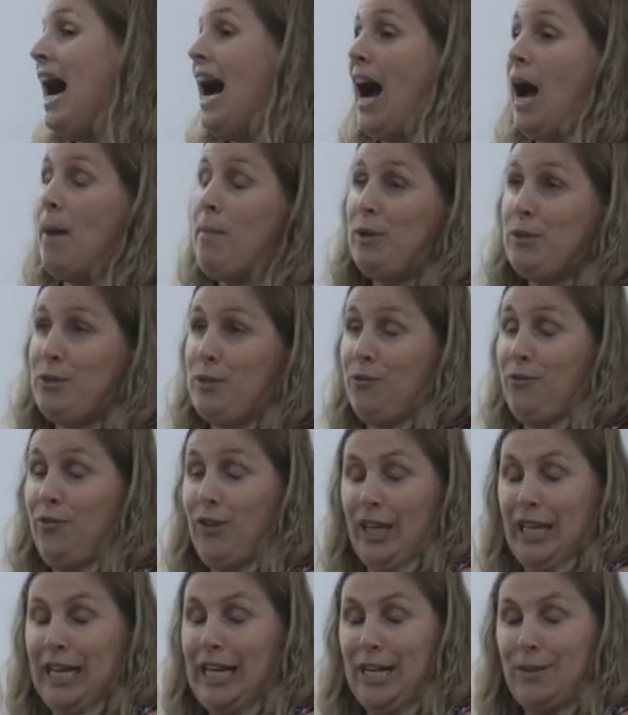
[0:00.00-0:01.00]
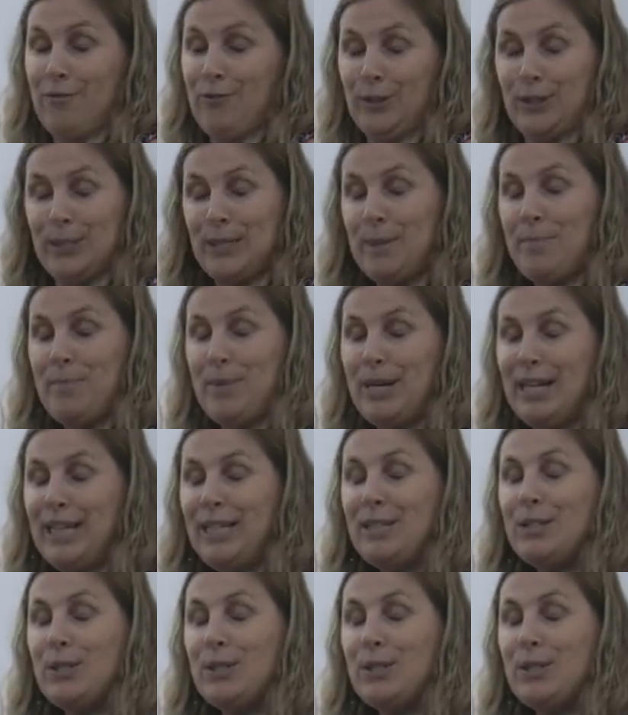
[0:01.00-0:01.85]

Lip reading: I'm also filling in for somebody.